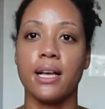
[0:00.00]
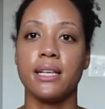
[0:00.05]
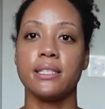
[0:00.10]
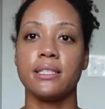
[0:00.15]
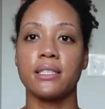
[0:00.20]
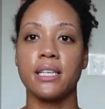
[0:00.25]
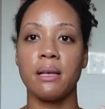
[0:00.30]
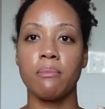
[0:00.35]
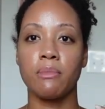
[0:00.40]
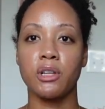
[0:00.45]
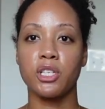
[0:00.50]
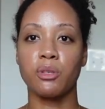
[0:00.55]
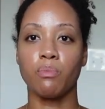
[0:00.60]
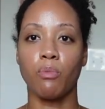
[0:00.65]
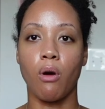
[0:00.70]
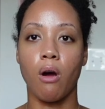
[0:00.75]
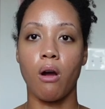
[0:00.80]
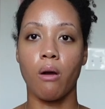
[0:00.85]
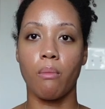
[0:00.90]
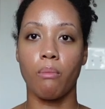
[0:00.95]
a seamless
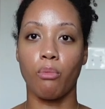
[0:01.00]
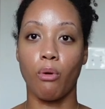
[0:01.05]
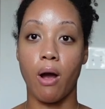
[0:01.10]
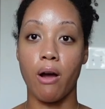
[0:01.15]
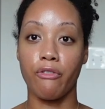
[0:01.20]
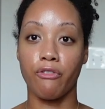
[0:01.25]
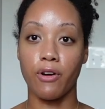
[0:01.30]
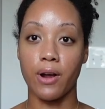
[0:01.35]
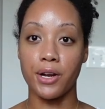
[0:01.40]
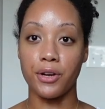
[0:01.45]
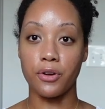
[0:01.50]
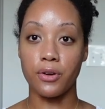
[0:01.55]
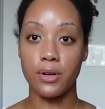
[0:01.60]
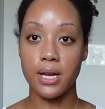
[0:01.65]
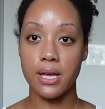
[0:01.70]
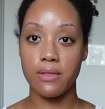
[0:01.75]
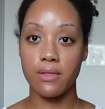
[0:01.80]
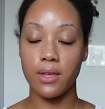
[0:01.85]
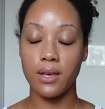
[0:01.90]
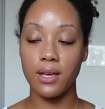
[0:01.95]
bra for
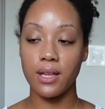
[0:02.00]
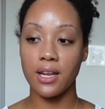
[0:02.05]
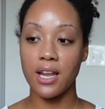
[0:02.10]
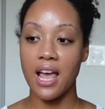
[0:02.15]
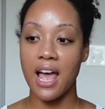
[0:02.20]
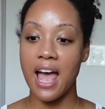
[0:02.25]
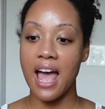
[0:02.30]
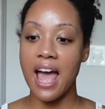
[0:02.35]
underneath it.